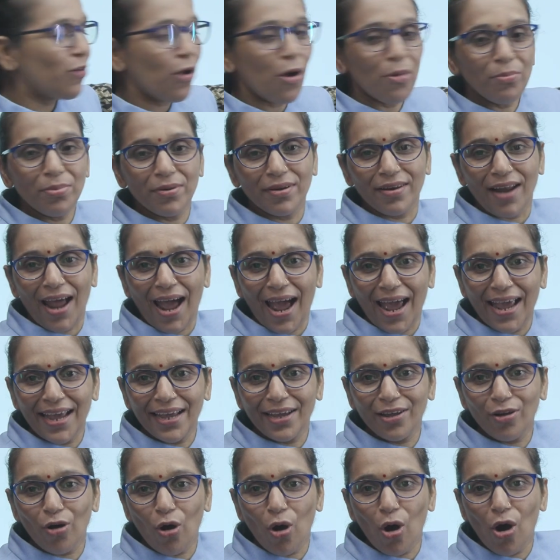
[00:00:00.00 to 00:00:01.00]
from
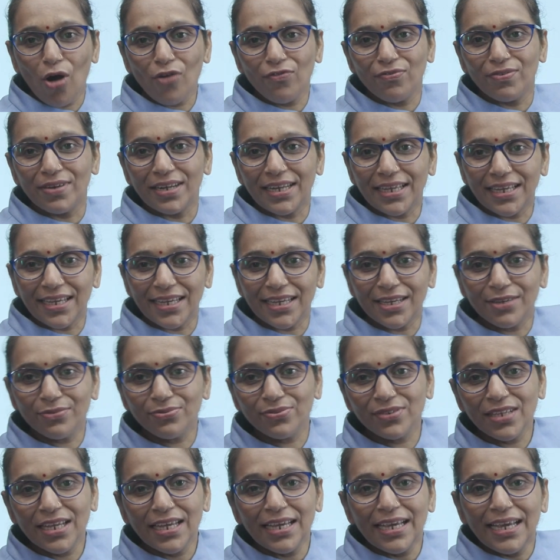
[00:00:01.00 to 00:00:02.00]
drying of
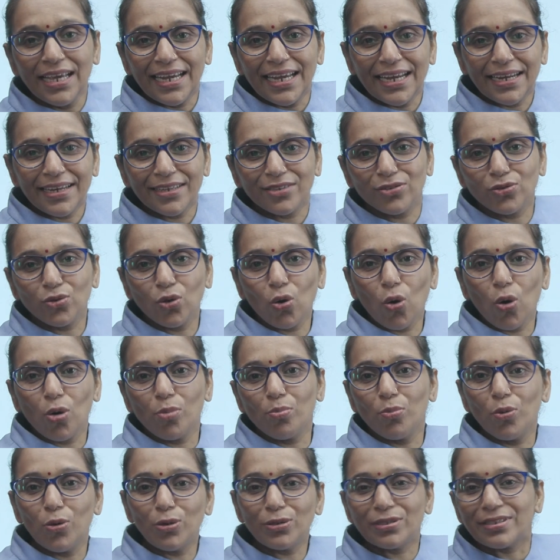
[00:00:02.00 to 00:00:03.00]
leaves. It is
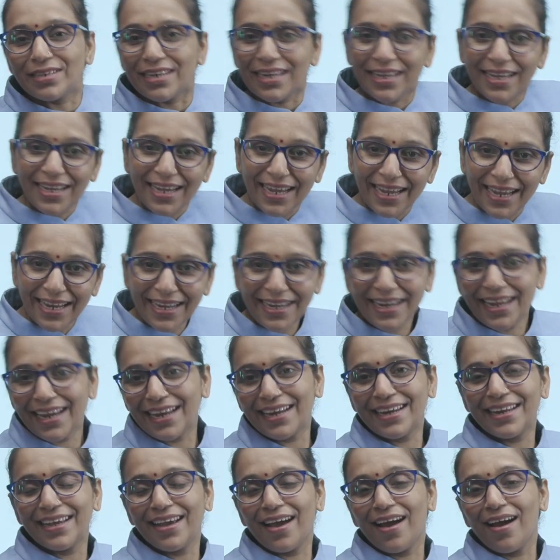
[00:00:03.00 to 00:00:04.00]
grown mostly in
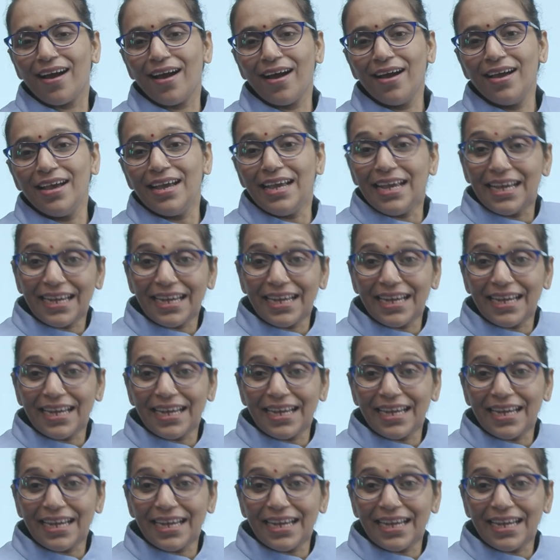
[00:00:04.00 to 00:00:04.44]
India.